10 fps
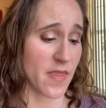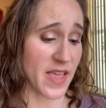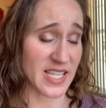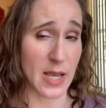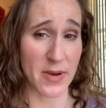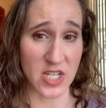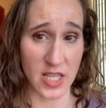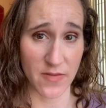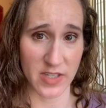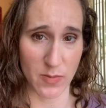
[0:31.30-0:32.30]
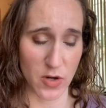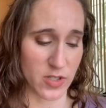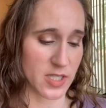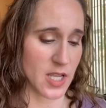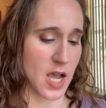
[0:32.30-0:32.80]
That's how much I love this
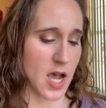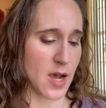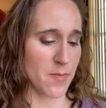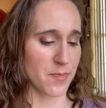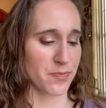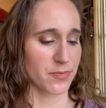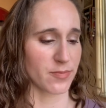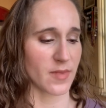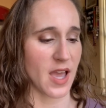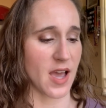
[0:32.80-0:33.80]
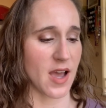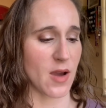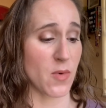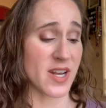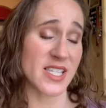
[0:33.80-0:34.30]
purse. Um, I
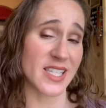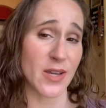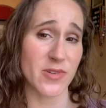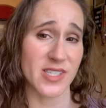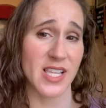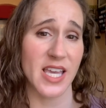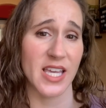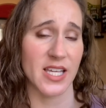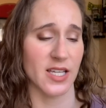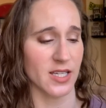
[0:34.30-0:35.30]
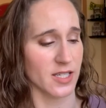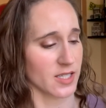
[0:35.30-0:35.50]
want to say it was like